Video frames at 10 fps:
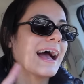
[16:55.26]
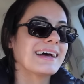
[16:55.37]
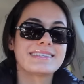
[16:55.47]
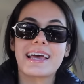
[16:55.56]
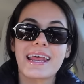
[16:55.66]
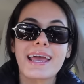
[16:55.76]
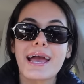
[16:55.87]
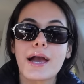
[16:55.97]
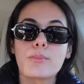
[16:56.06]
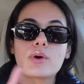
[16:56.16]
at 10
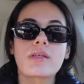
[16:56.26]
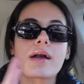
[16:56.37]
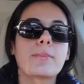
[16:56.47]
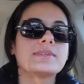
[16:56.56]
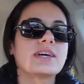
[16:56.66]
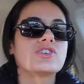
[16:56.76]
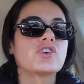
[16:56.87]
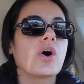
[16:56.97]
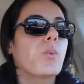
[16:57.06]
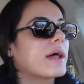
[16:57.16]
a.m. with like a
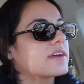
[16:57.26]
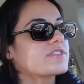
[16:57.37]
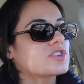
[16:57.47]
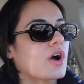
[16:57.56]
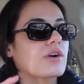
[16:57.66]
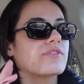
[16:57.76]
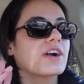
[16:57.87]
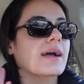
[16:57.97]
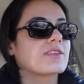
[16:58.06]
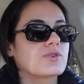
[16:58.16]
potential wedding
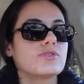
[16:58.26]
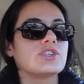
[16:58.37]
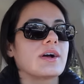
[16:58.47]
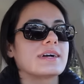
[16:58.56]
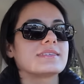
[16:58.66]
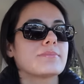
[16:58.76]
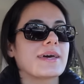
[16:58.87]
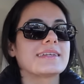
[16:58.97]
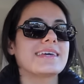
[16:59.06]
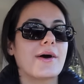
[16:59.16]
photographer. I told you guys I'm
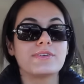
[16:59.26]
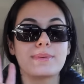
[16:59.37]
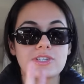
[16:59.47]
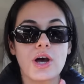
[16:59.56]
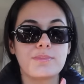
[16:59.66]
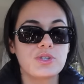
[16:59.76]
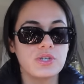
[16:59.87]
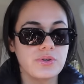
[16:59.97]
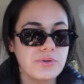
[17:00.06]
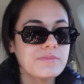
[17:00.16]
like down to my top
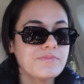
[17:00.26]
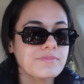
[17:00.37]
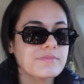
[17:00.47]
two.